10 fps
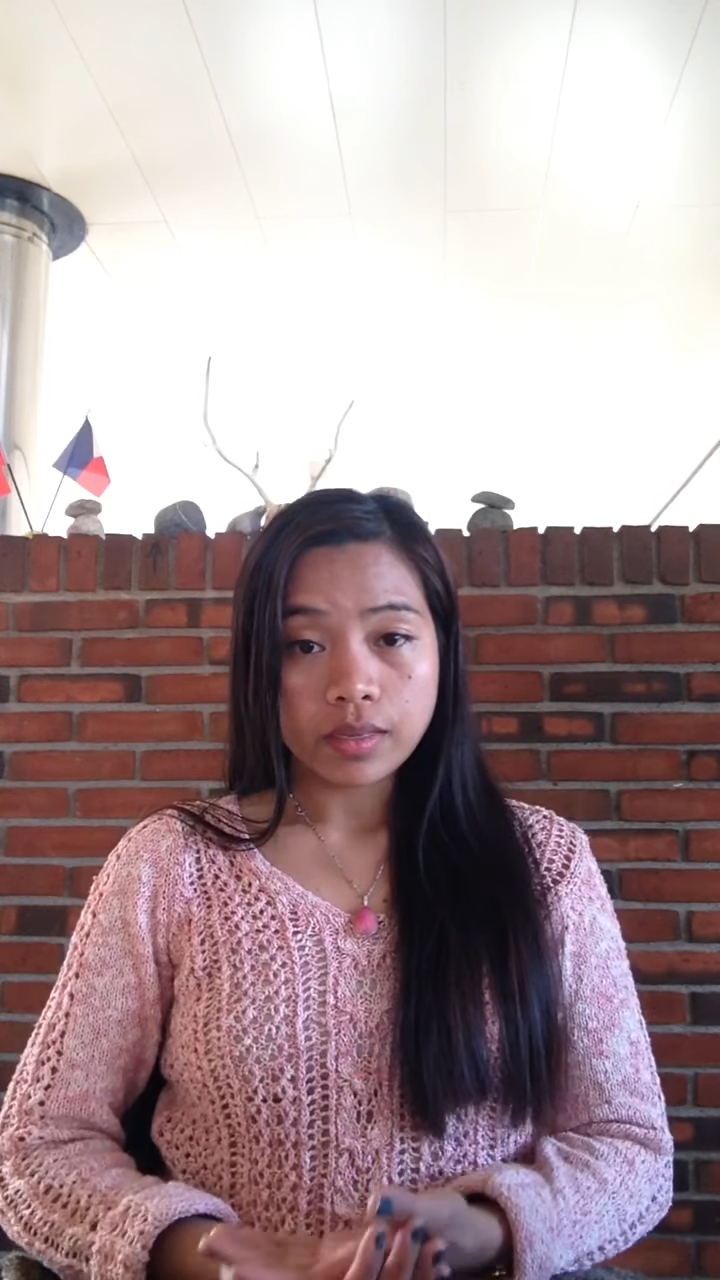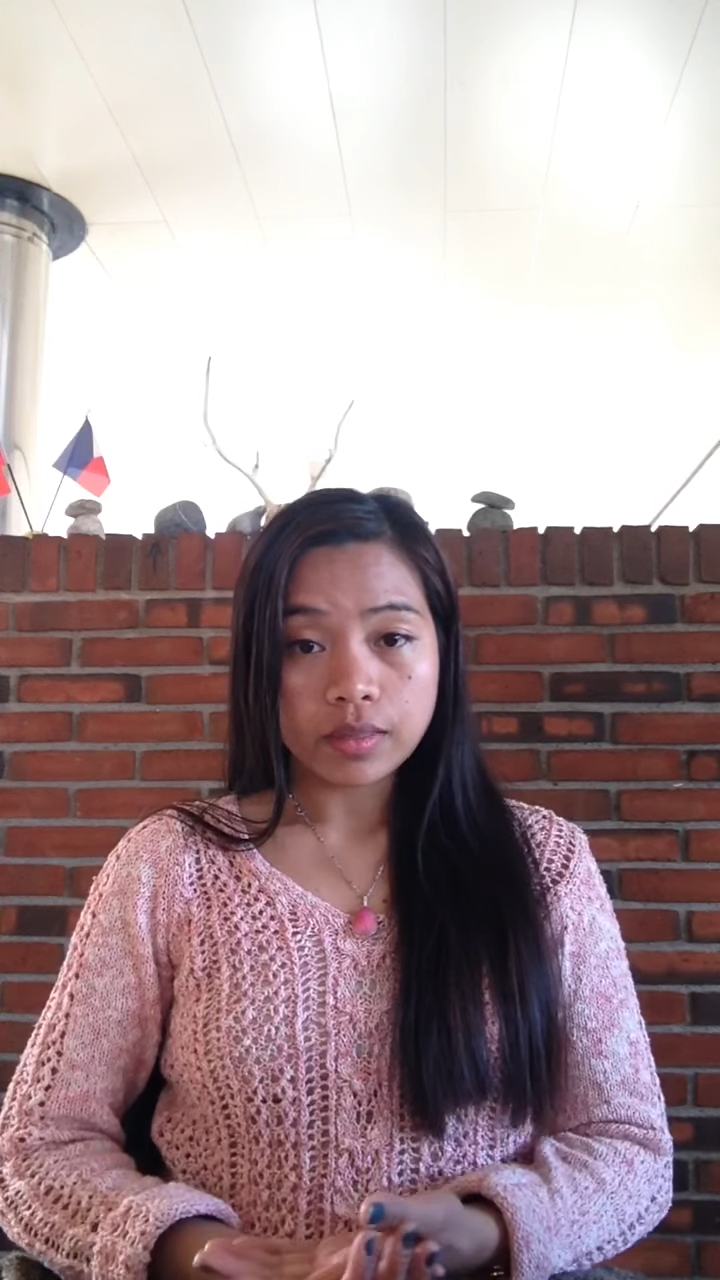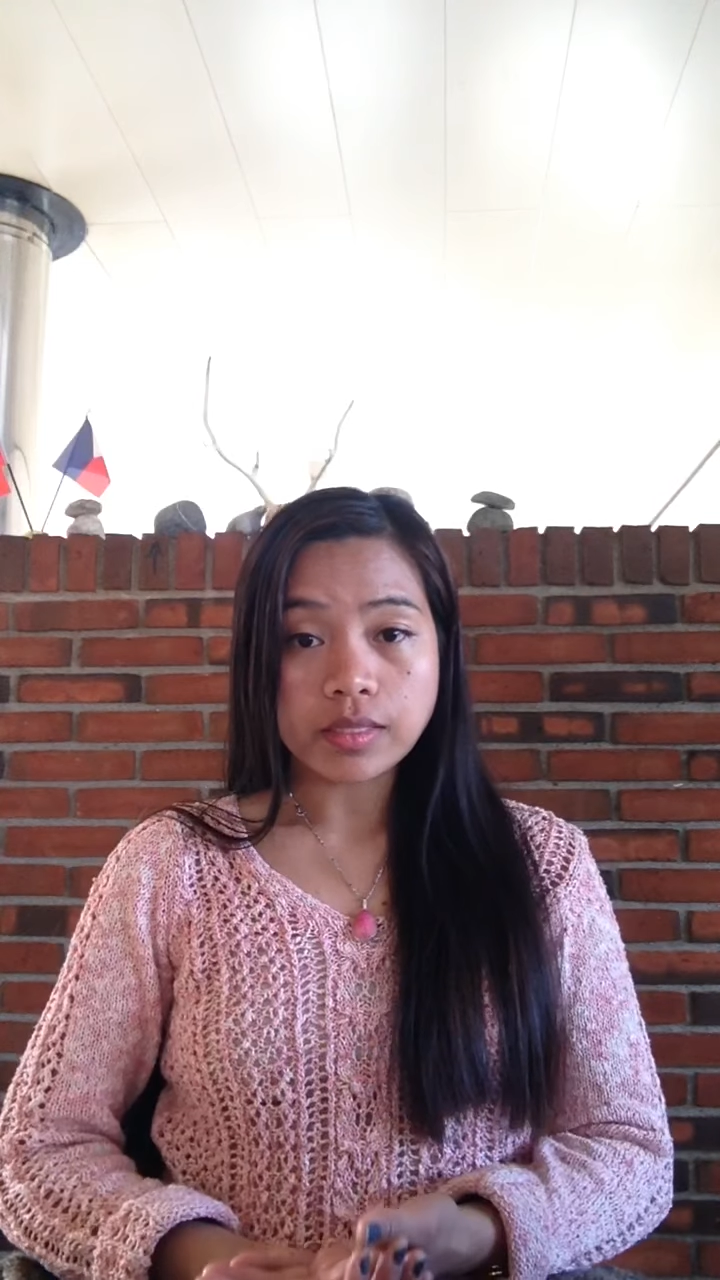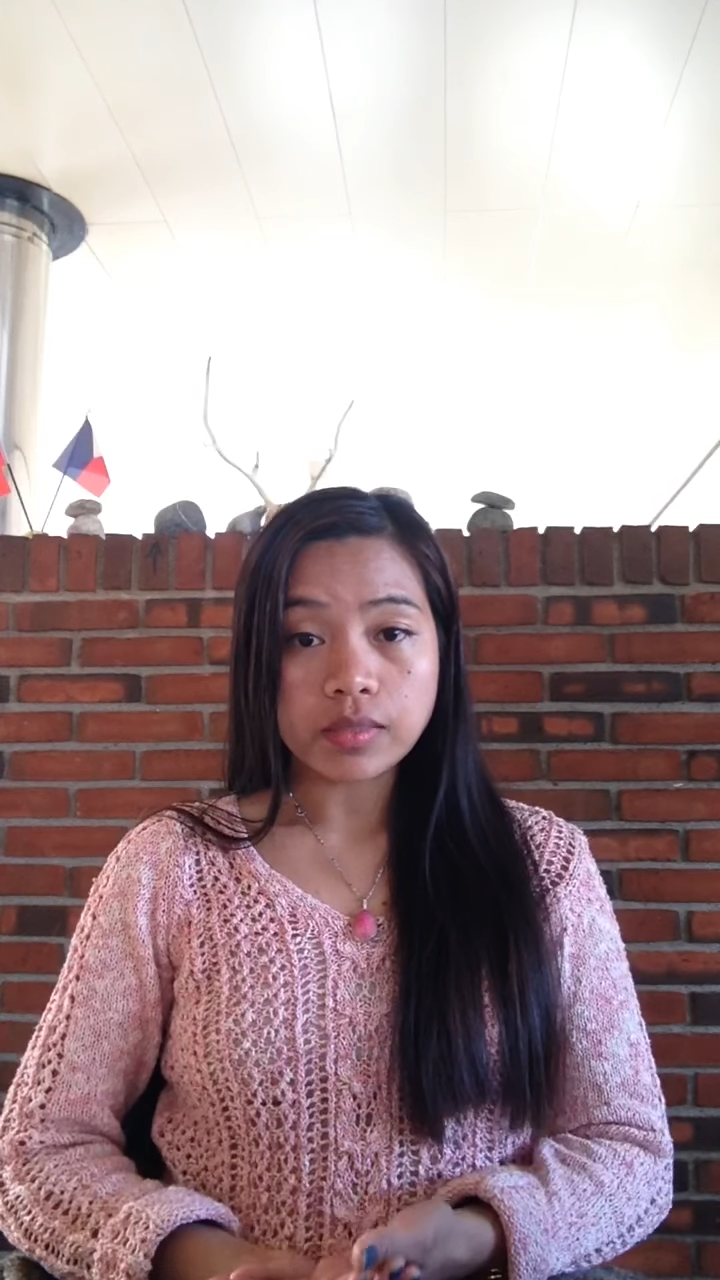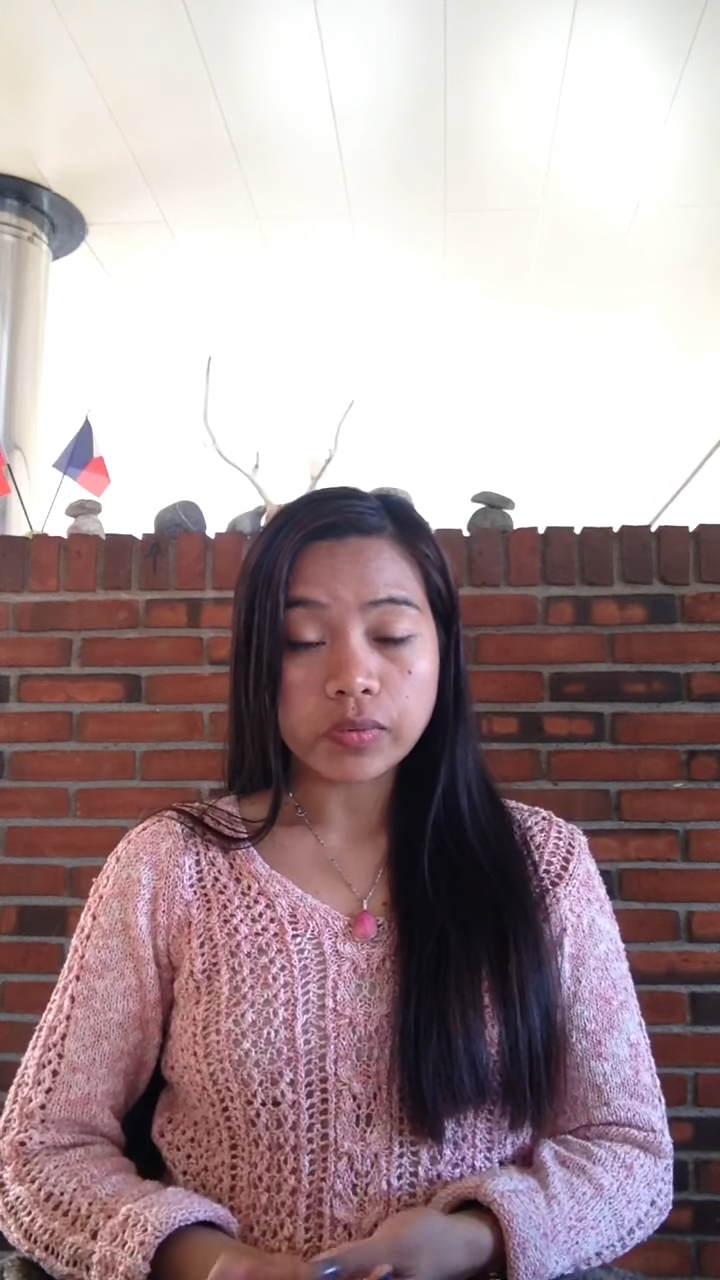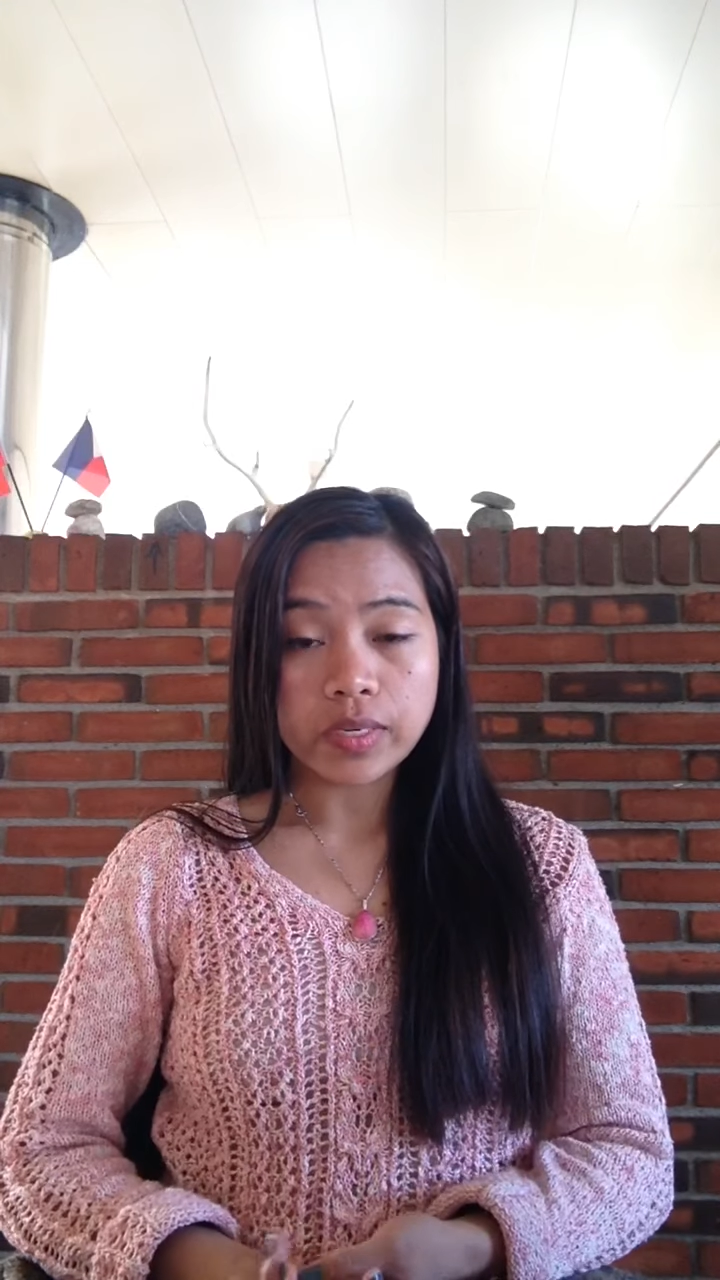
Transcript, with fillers: That's in